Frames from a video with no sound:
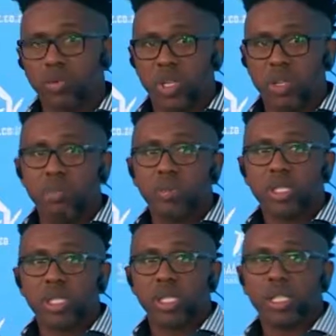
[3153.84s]
we're
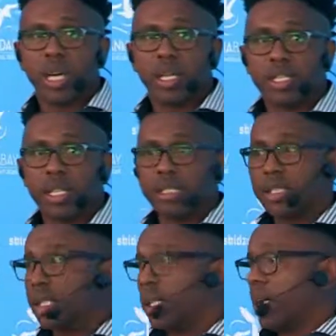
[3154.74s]
implementing in the IDZ
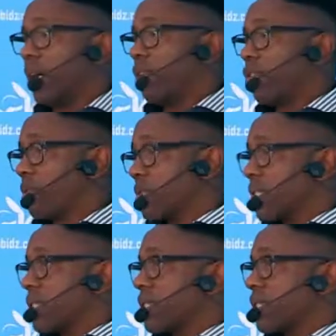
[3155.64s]
from a skills